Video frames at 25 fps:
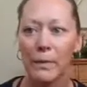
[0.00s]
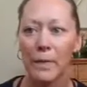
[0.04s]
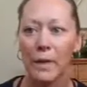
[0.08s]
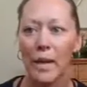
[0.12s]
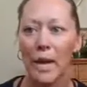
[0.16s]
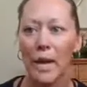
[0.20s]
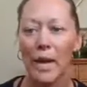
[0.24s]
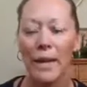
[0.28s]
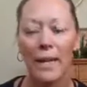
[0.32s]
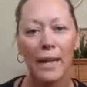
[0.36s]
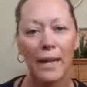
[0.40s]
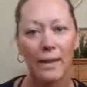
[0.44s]

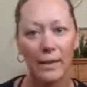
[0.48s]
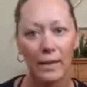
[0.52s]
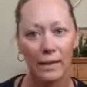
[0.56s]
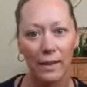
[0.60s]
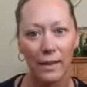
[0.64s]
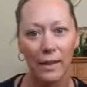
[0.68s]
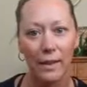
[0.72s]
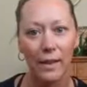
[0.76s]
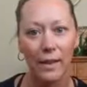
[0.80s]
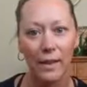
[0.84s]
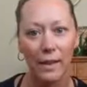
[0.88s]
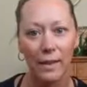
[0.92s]
I
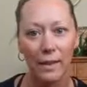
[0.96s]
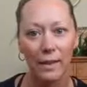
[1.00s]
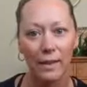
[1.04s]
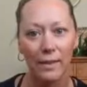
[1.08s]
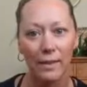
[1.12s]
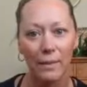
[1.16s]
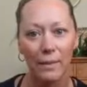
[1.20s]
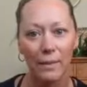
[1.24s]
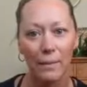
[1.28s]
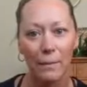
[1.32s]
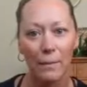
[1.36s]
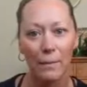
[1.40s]
think
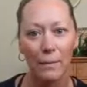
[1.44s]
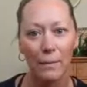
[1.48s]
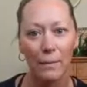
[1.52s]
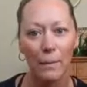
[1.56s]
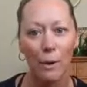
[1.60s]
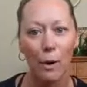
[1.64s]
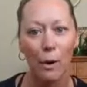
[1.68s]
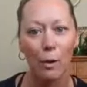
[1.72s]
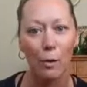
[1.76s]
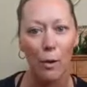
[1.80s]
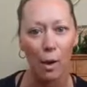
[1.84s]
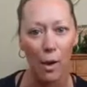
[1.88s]

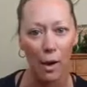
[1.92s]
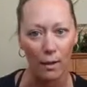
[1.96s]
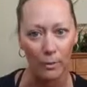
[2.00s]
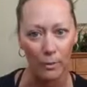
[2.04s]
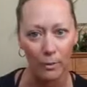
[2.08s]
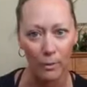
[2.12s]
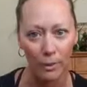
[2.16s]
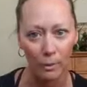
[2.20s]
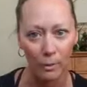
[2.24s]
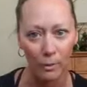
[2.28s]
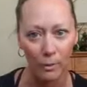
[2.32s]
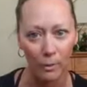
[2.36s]
a lot of
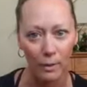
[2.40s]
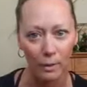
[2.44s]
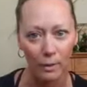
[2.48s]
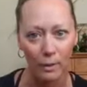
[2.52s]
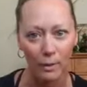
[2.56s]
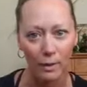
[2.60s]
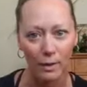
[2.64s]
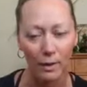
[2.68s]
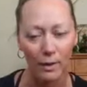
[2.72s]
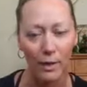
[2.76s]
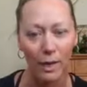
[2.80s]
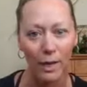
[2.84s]

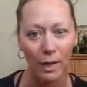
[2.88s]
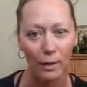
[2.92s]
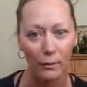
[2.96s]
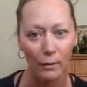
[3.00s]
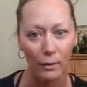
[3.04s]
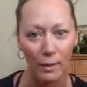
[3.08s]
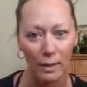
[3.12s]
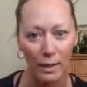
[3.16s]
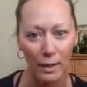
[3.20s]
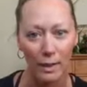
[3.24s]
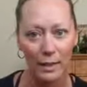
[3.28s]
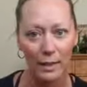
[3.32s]
people can
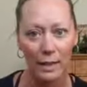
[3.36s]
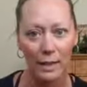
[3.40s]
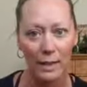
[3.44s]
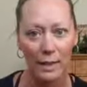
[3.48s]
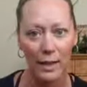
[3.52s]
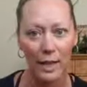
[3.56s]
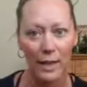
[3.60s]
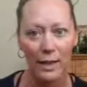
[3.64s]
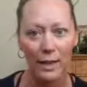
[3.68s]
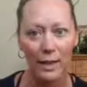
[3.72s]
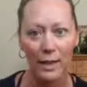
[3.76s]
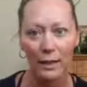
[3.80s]
relate to
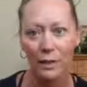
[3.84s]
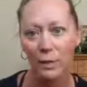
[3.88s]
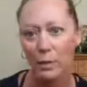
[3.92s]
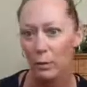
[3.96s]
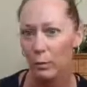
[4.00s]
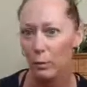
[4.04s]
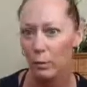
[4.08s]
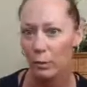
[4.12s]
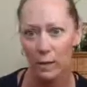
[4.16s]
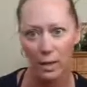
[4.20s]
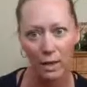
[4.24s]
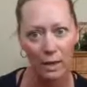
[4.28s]
that. I
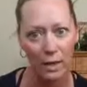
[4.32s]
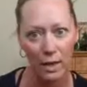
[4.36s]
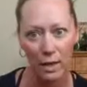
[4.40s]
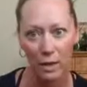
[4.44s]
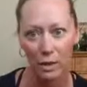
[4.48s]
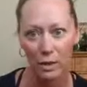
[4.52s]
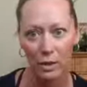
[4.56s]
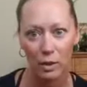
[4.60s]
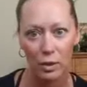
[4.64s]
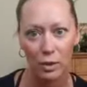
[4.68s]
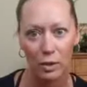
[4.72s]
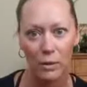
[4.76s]
don't think
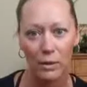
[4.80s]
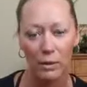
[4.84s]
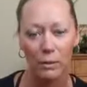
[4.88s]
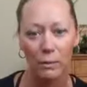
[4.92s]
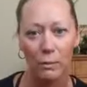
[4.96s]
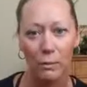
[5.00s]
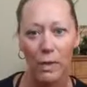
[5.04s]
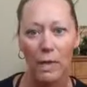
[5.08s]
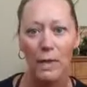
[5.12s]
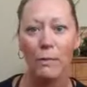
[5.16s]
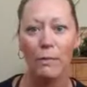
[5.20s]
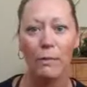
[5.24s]
it's just
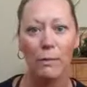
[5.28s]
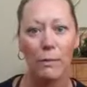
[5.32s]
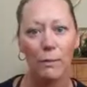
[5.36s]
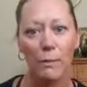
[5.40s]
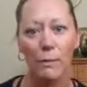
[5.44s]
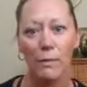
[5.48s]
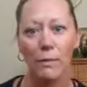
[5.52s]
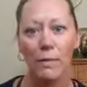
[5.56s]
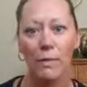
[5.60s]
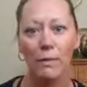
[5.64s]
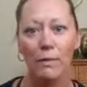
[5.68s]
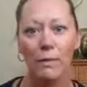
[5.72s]
me
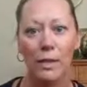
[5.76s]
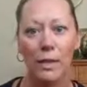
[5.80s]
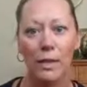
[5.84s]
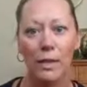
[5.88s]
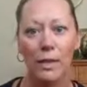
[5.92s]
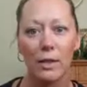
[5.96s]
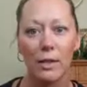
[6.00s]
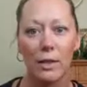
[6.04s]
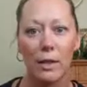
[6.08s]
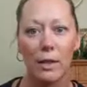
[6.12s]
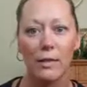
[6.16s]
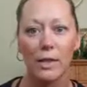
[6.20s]
from the
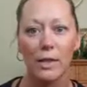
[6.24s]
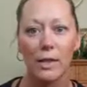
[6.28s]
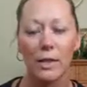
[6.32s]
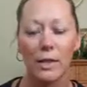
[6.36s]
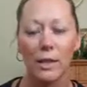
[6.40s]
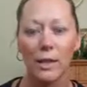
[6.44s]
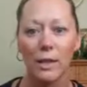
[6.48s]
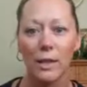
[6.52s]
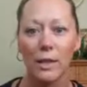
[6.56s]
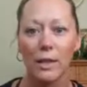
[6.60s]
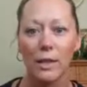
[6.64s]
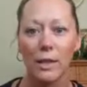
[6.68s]
various
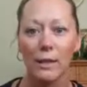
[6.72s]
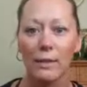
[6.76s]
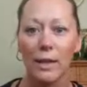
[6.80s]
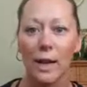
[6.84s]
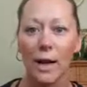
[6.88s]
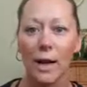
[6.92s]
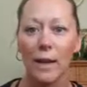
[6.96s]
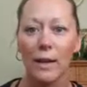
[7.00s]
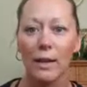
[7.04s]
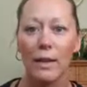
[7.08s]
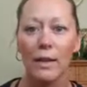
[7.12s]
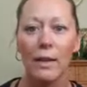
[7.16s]
conversations I've
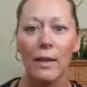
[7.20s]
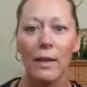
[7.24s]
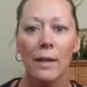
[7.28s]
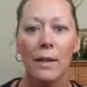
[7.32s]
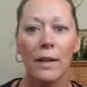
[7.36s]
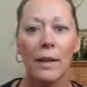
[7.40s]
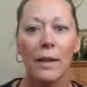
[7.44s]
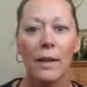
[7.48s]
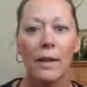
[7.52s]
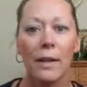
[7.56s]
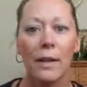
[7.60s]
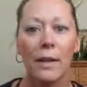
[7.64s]
had
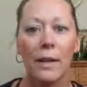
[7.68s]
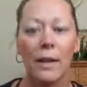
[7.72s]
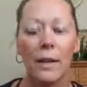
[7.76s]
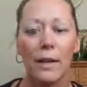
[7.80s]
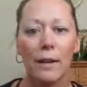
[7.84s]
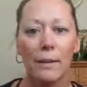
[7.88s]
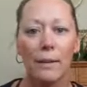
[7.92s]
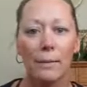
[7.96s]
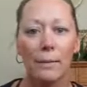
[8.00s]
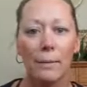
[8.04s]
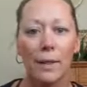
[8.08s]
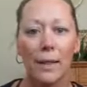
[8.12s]

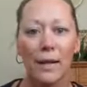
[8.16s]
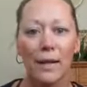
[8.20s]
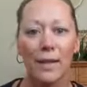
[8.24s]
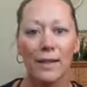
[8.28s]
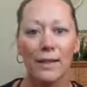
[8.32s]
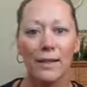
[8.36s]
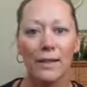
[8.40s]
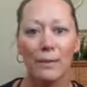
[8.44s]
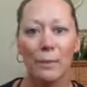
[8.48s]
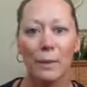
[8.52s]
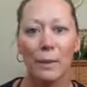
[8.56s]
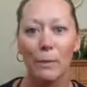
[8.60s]

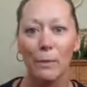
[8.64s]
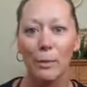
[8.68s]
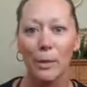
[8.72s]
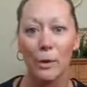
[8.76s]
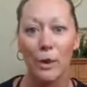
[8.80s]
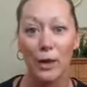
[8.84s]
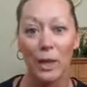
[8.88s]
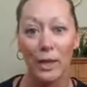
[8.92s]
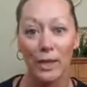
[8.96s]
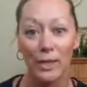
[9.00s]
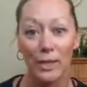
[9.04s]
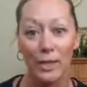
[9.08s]
and people
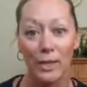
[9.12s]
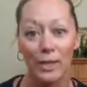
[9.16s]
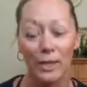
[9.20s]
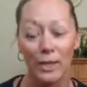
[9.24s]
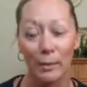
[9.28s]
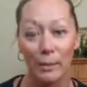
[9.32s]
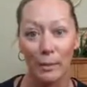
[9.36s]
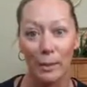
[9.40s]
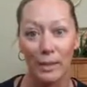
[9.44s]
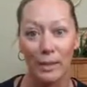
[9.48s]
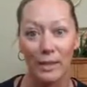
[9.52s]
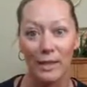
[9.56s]
sharing their
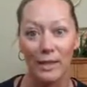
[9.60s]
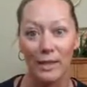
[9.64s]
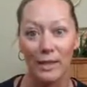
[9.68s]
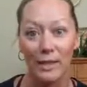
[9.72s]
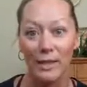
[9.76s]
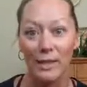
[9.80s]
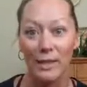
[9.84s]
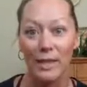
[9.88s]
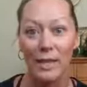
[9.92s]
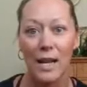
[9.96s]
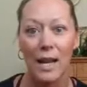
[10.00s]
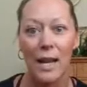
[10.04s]

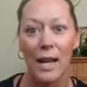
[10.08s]
experiences.